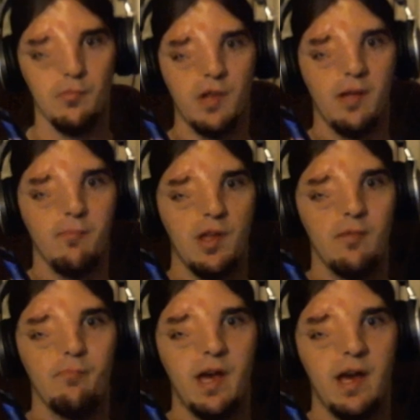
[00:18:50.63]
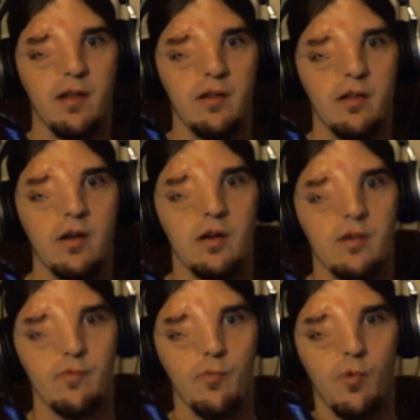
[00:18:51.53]
but I made a bad
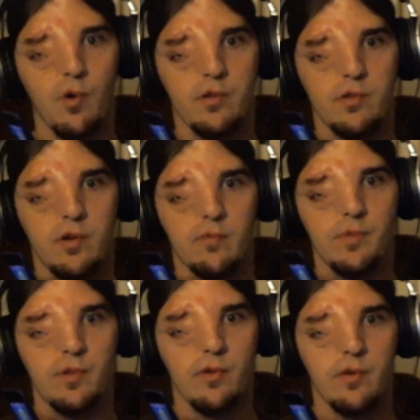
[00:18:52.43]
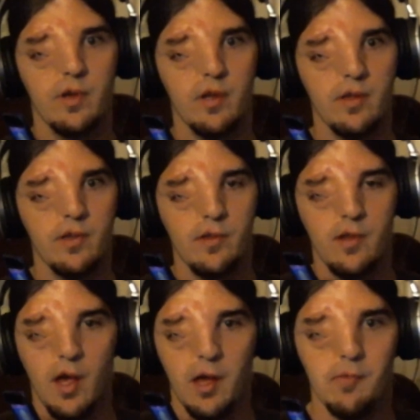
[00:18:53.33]
uh, wardrobe
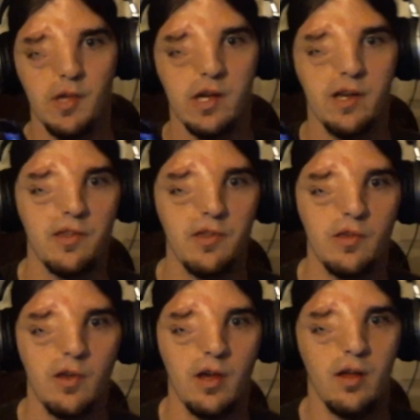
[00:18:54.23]
choice because.